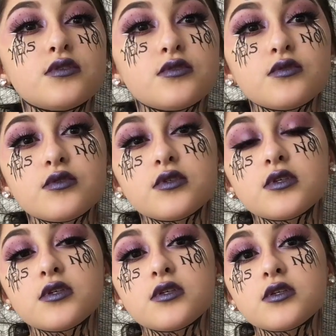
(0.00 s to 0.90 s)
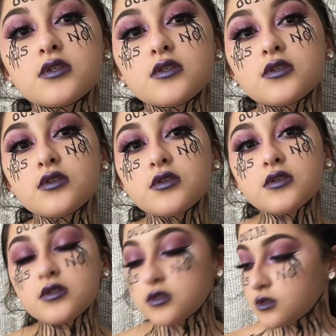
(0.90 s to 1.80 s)
but just a little bit.
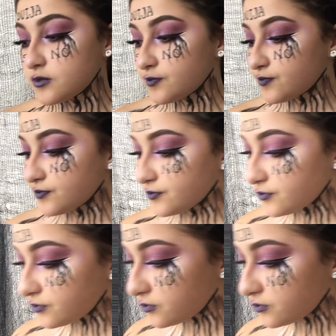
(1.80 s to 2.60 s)
So yeah,